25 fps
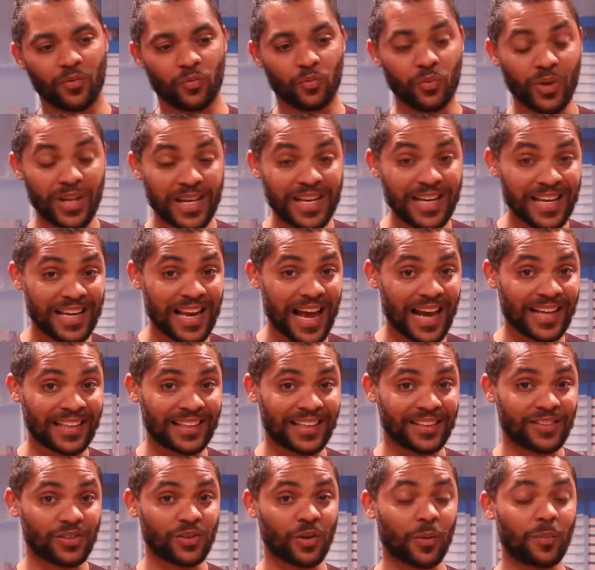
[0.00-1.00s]
really like
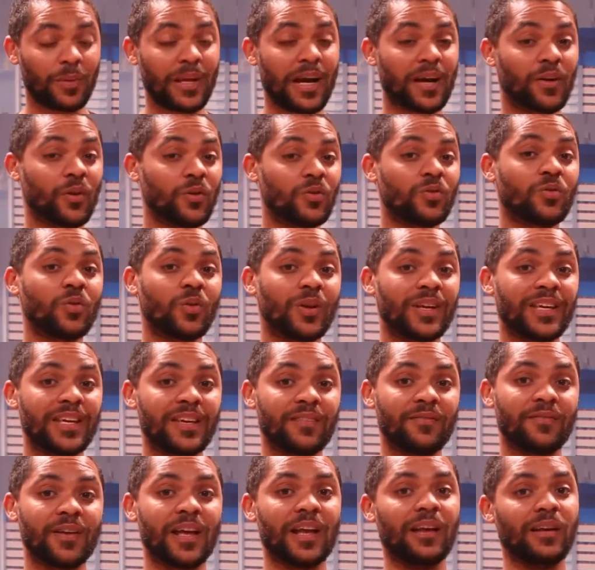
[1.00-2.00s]
the job, they're going to
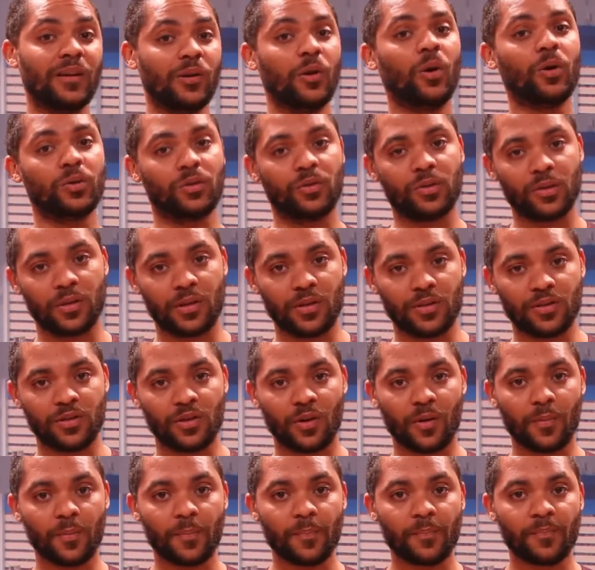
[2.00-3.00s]
give a lot to the
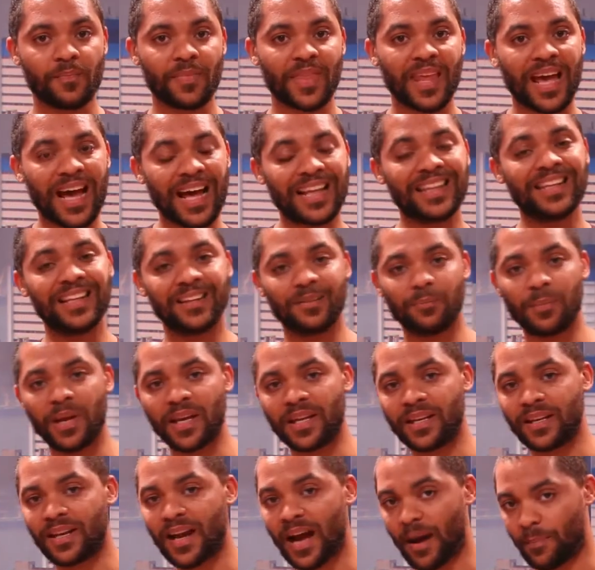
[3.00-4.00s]
job and they'll
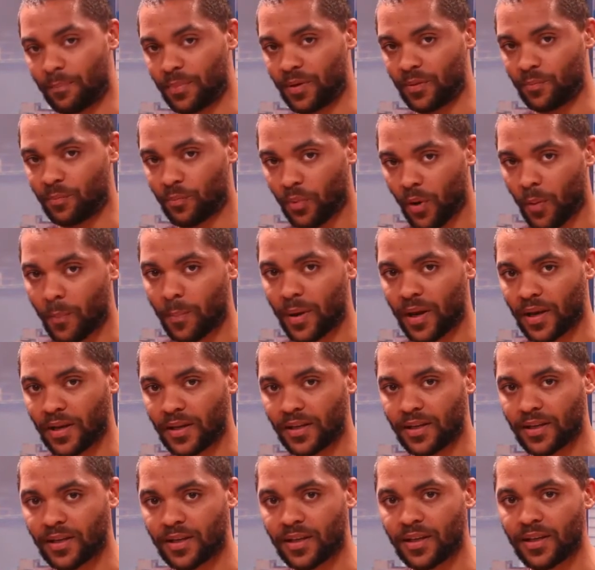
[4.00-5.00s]
make it happen properly.
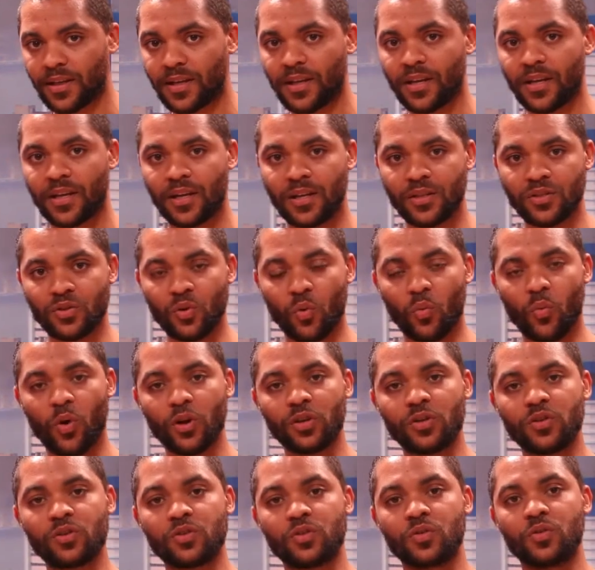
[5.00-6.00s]
So
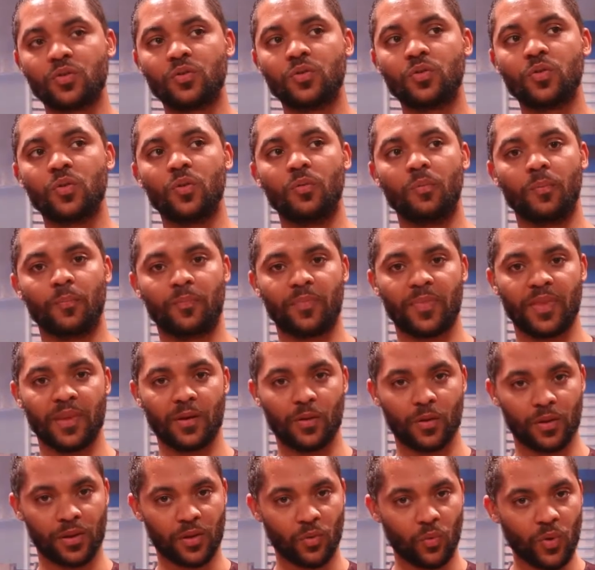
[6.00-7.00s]
what you should do,
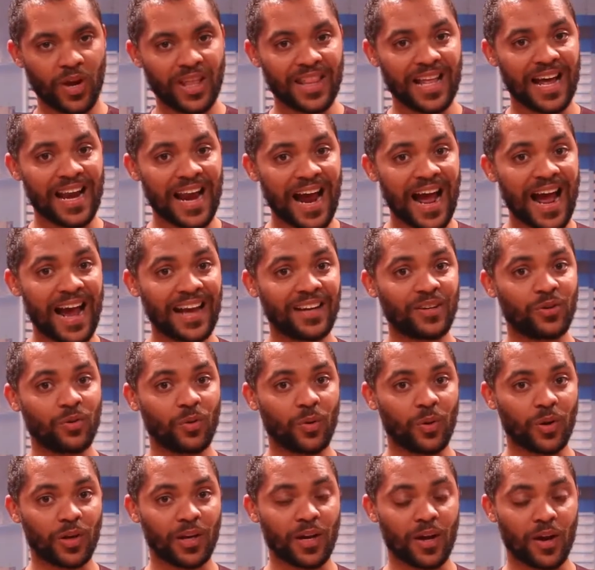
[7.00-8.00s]
or the way that I
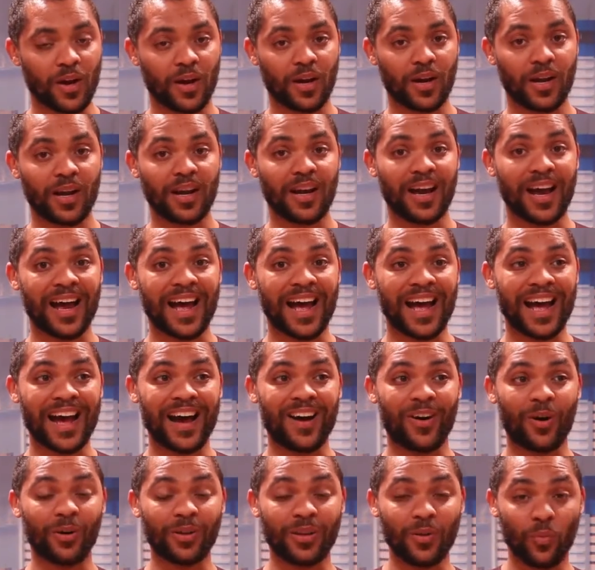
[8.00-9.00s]
do it,
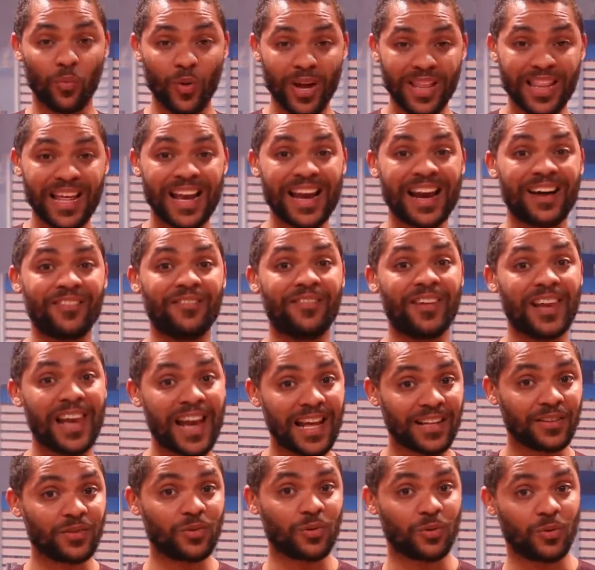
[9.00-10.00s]
or the way that I've
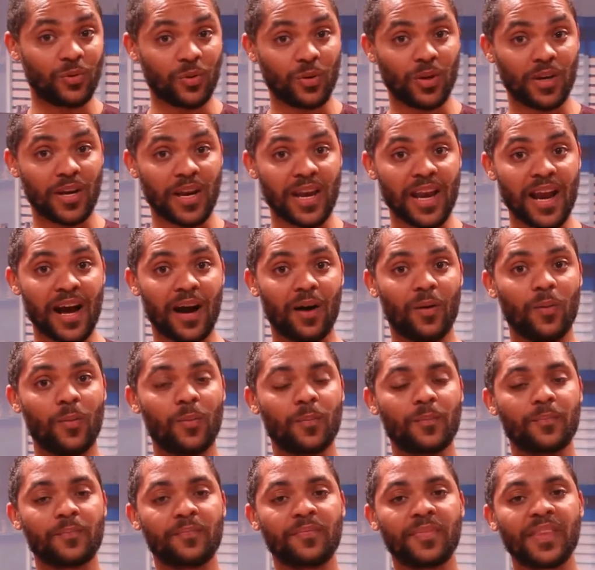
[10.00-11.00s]
learned to do it now,
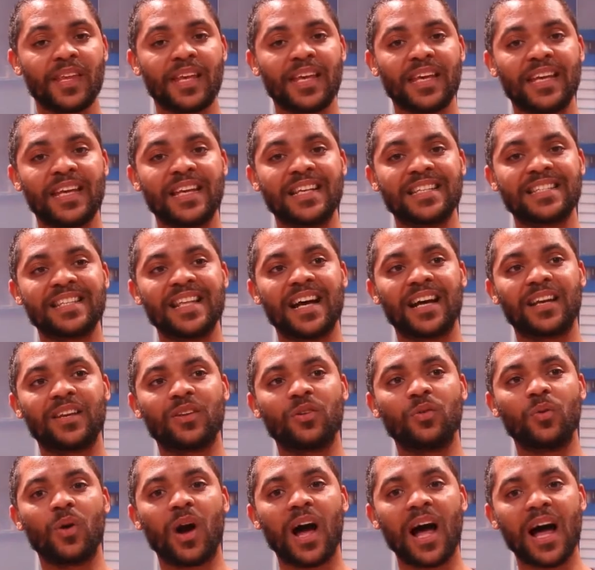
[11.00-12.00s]
is that
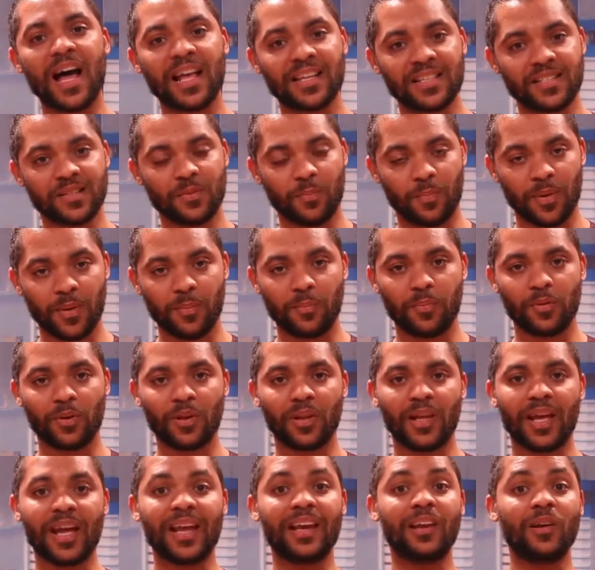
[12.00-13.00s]
you ask
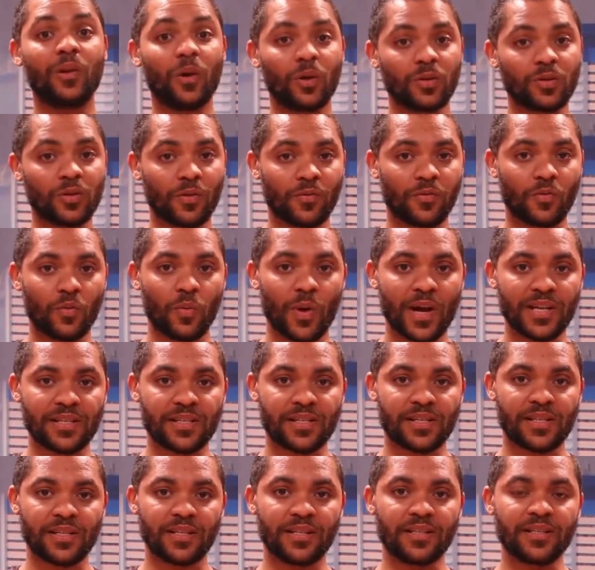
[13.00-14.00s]
people a lot of
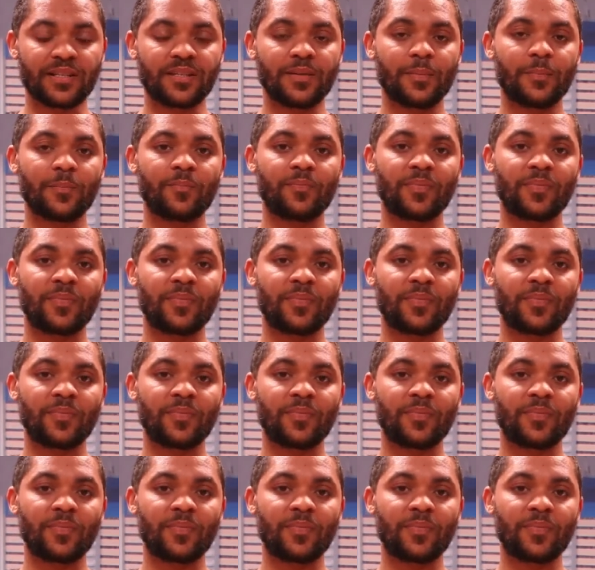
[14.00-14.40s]
questions,